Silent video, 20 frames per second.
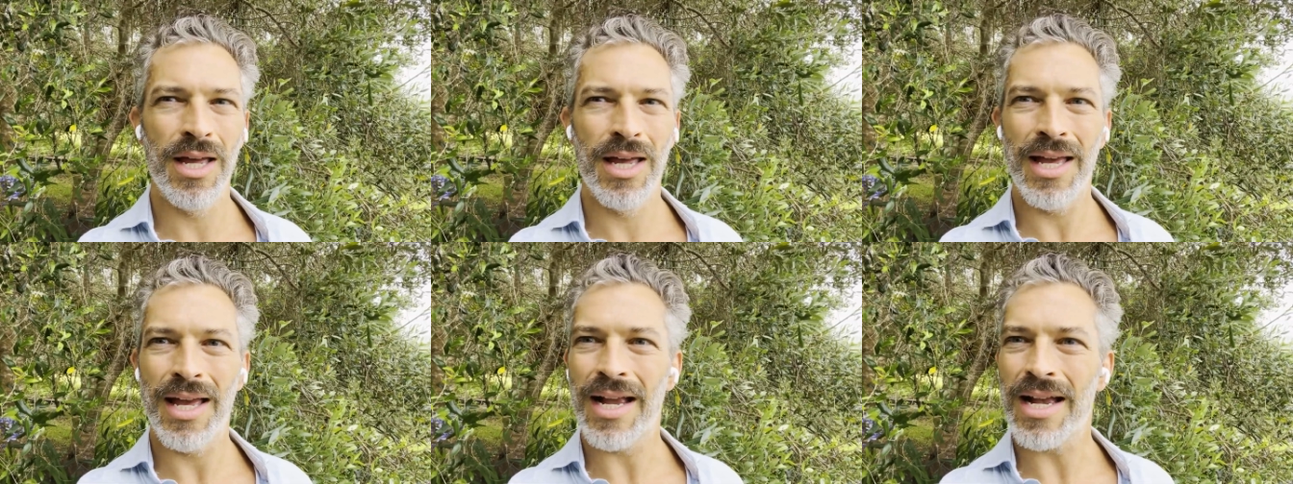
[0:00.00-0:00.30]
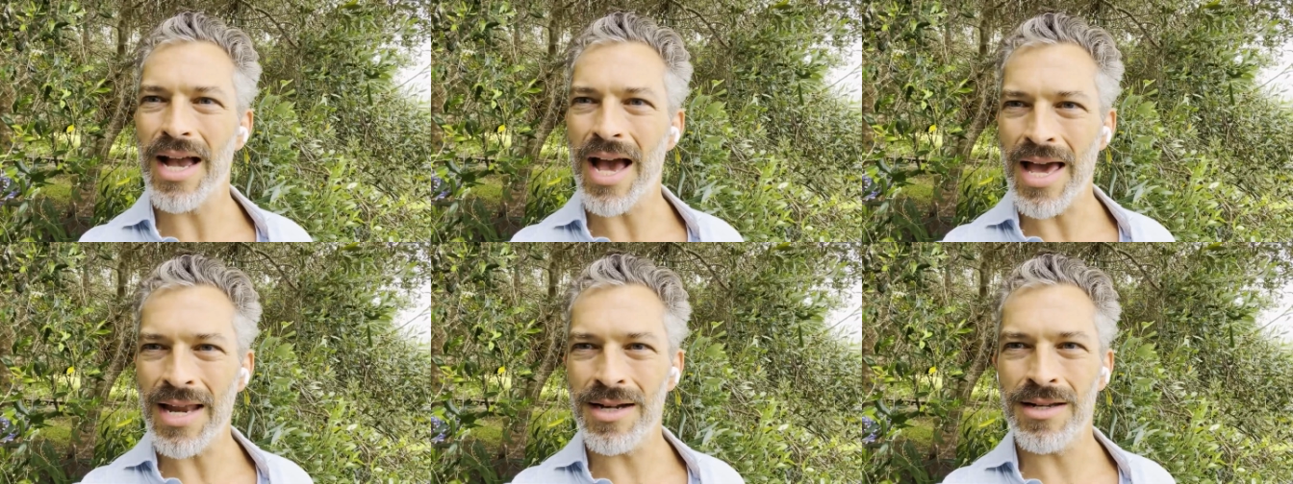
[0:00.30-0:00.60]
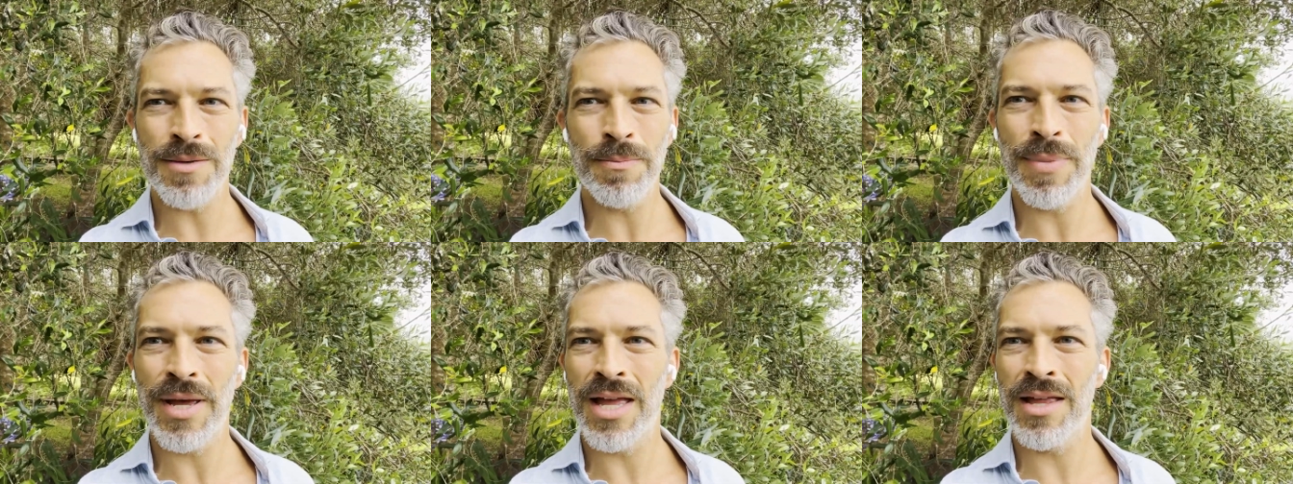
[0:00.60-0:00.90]
it kind of
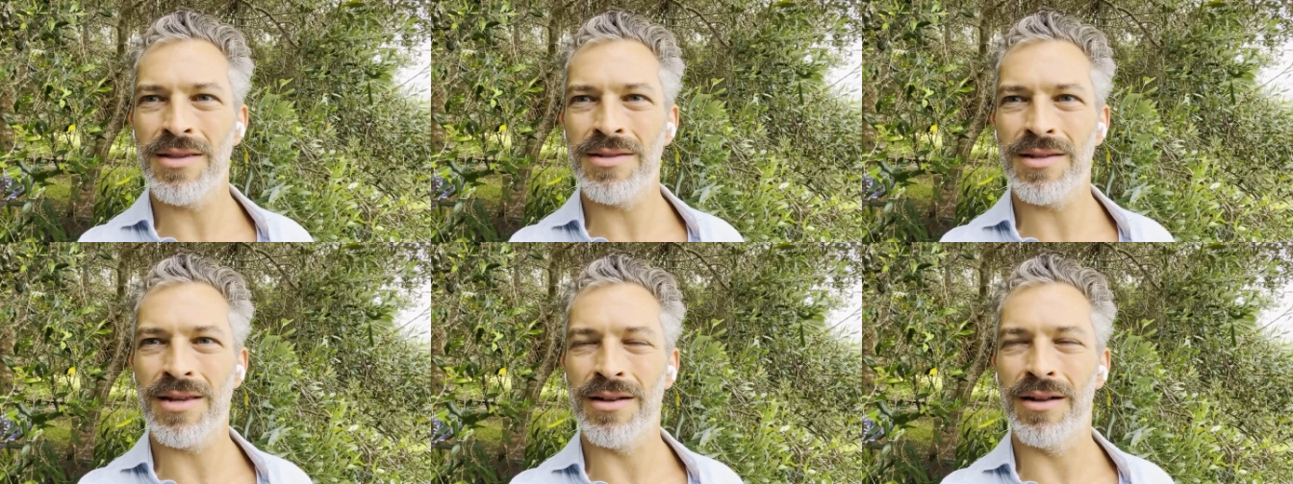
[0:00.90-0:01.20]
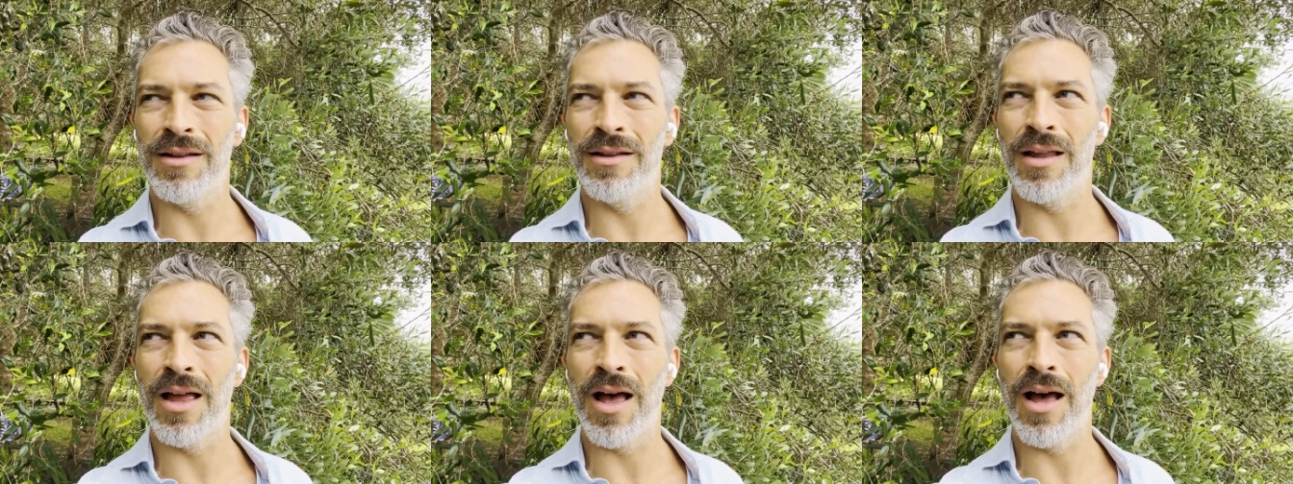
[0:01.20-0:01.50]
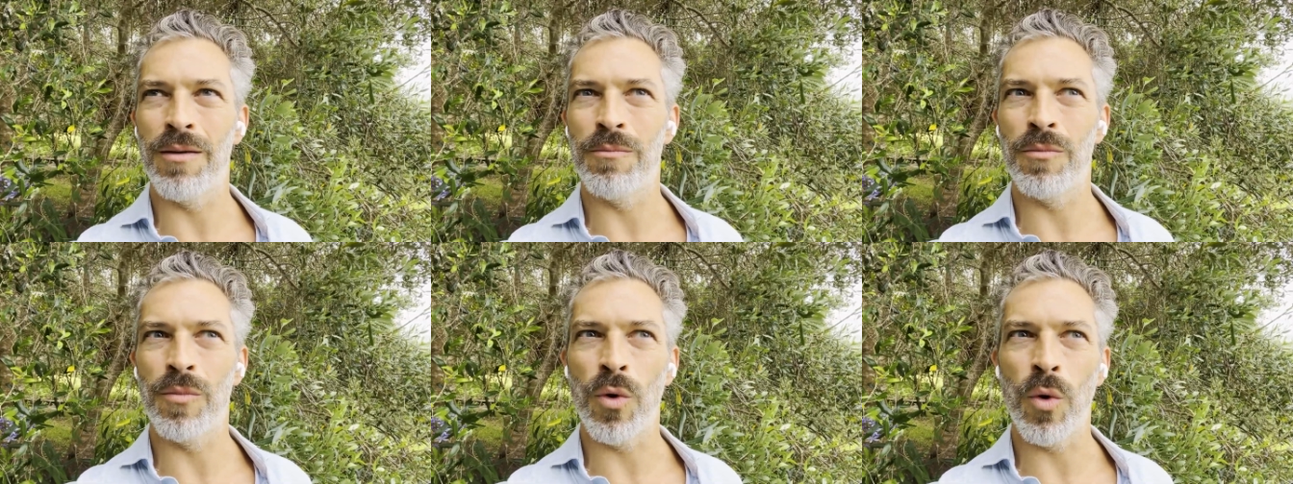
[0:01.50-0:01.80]
depends on a
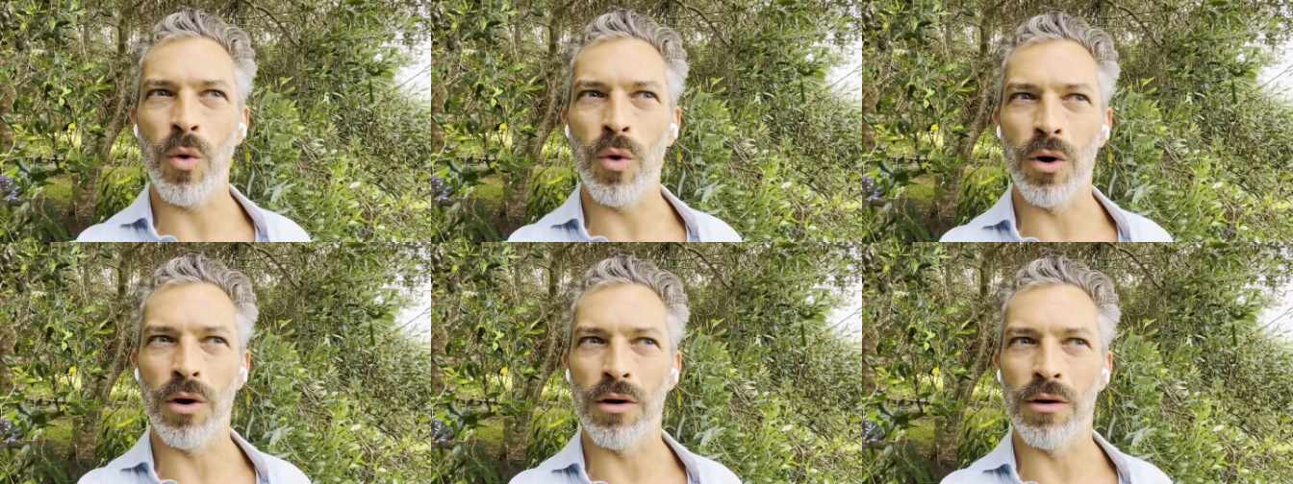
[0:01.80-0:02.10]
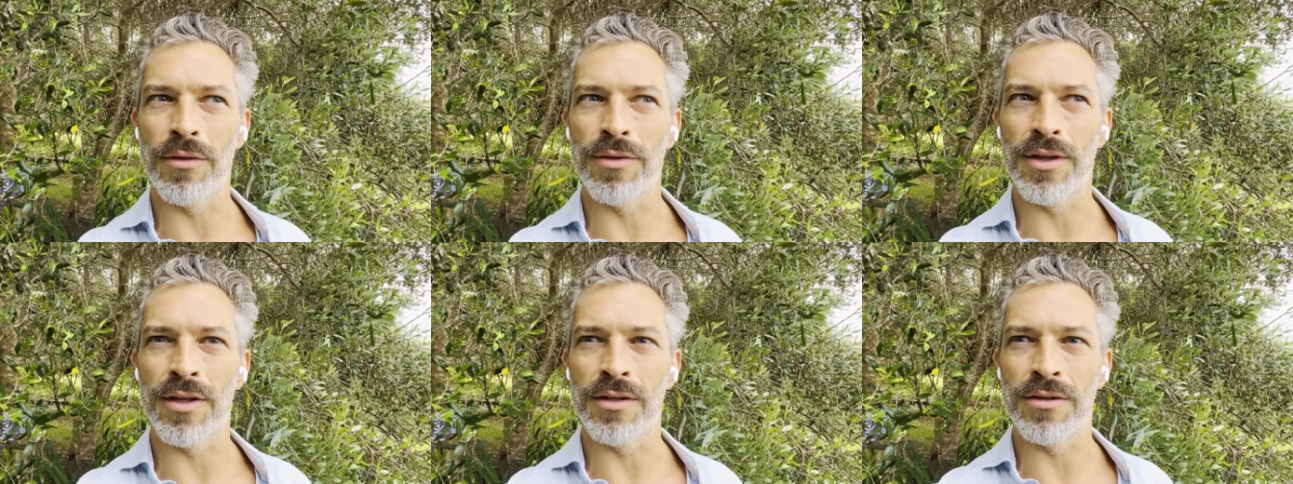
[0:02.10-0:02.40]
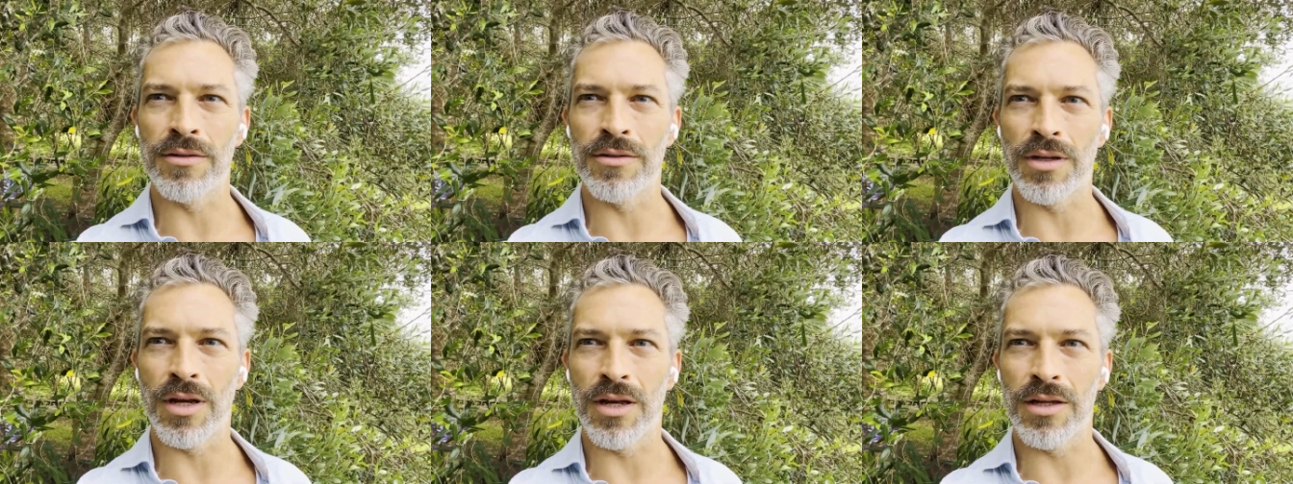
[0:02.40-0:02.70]
lot more than
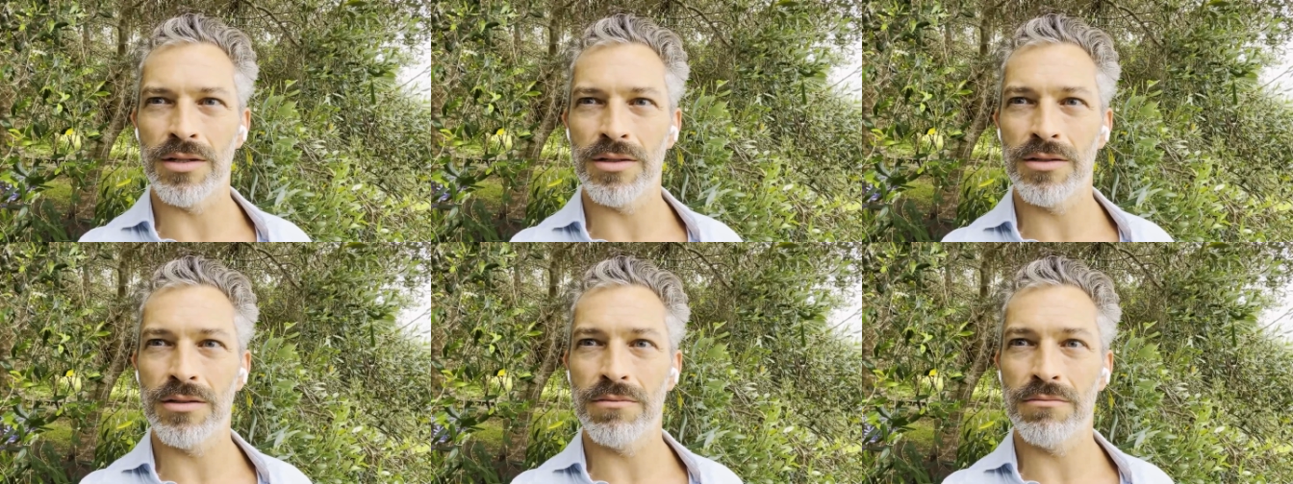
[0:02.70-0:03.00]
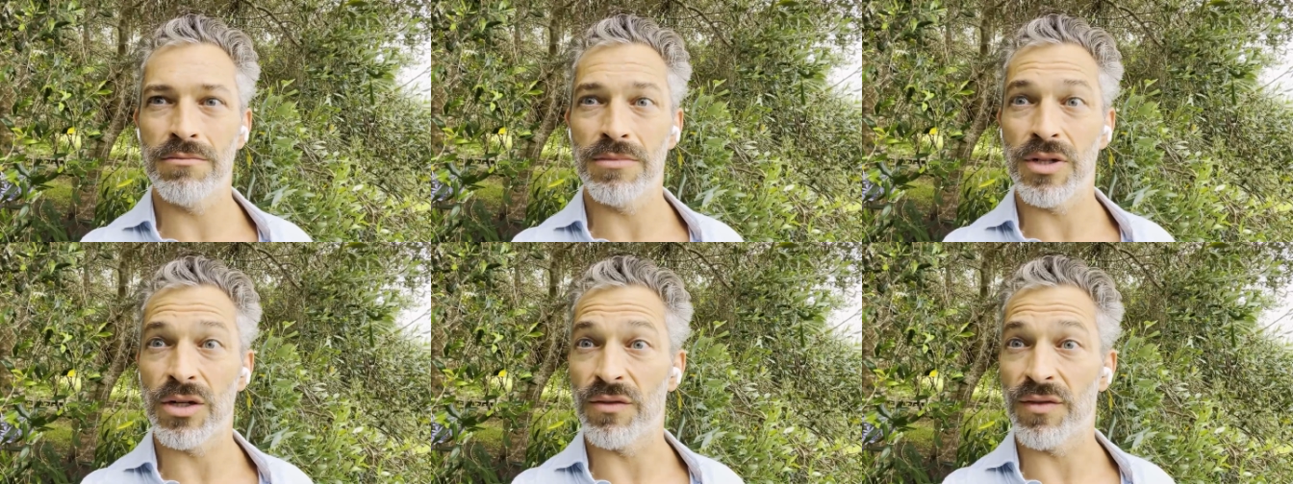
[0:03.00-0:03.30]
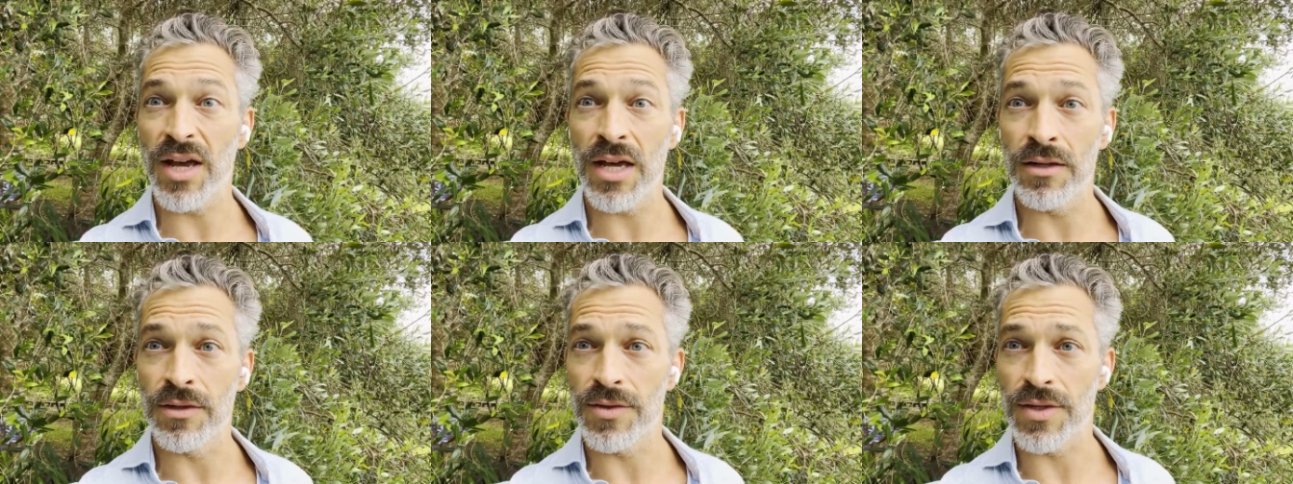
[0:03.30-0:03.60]
just their
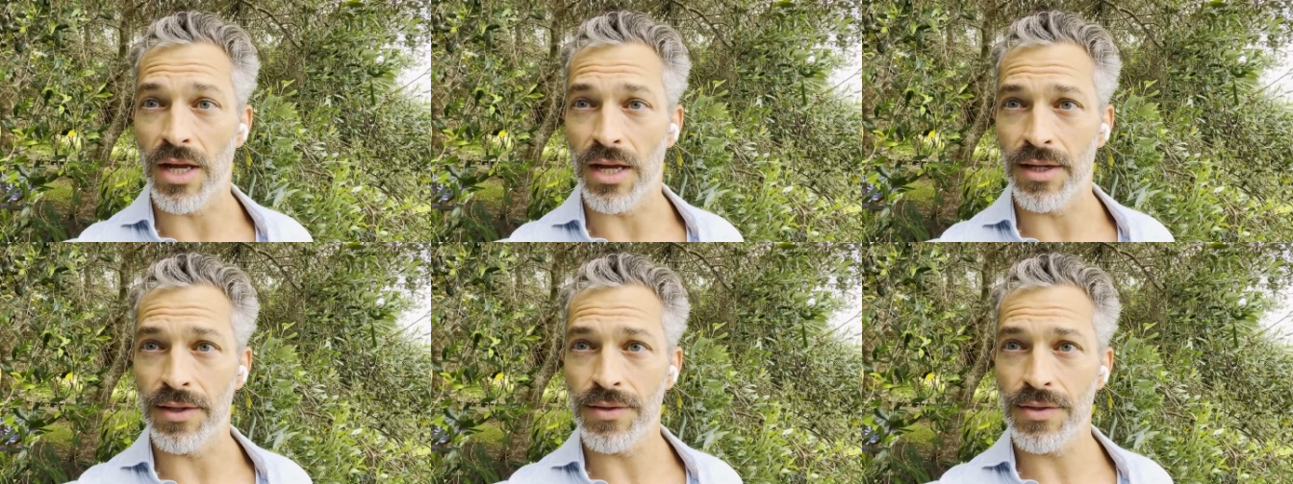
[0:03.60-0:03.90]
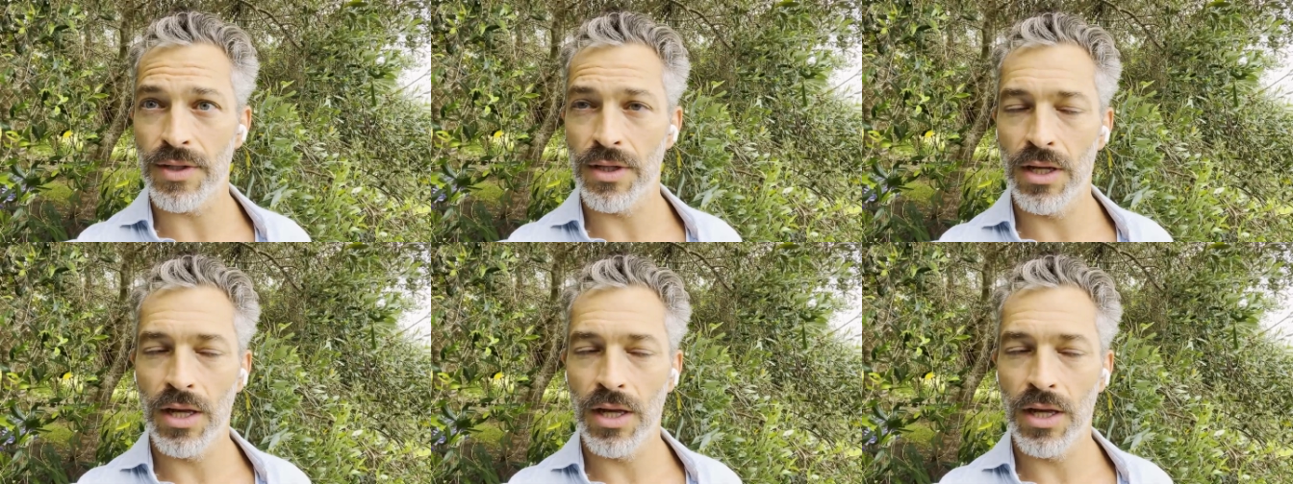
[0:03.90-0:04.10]
vital signs.